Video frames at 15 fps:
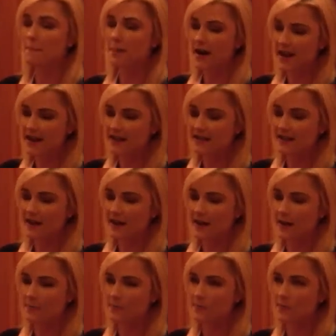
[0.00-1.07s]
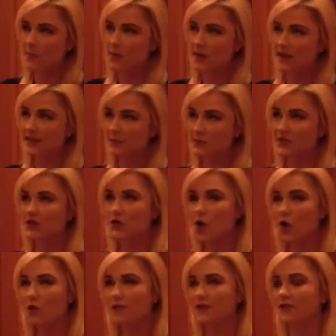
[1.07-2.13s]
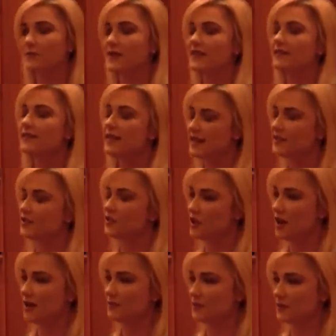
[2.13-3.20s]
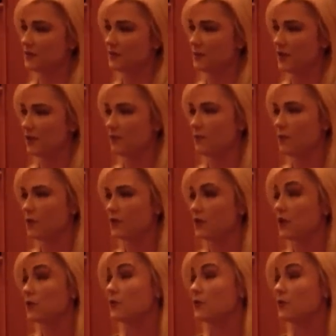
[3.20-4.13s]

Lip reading: But as a result, there's been less jobs, so to speak, for